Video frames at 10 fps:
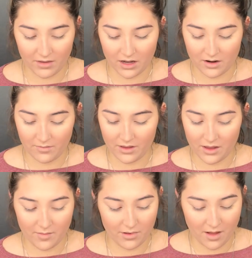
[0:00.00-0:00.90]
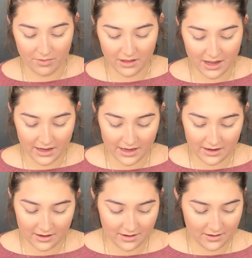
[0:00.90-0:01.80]
going to be
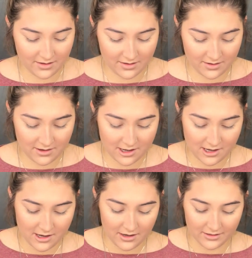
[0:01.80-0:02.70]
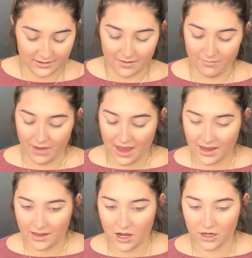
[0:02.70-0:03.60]
applying some
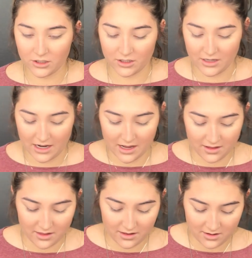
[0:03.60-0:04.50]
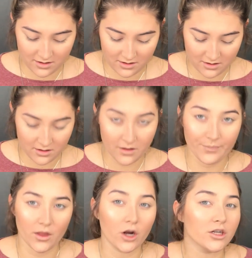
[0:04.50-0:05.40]
bake underneath
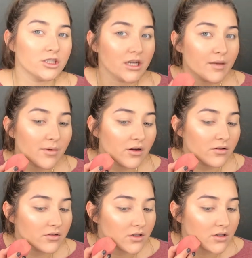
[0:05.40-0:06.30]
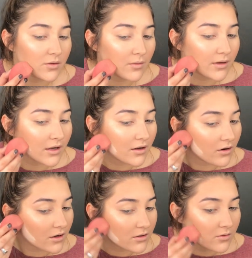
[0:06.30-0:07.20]
our cheekbones, just where we had
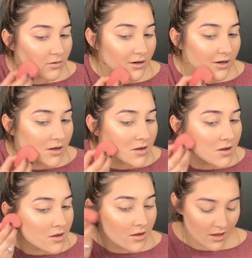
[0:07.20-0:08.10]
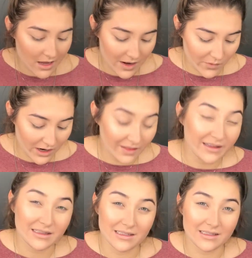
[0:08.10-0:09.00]
contoured. And we're going to
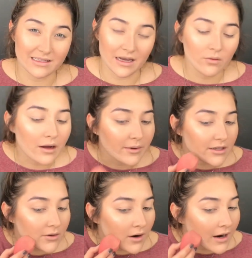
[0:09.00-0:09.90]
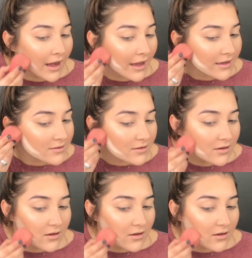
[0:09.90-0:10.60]
let this sit while we do our eyes.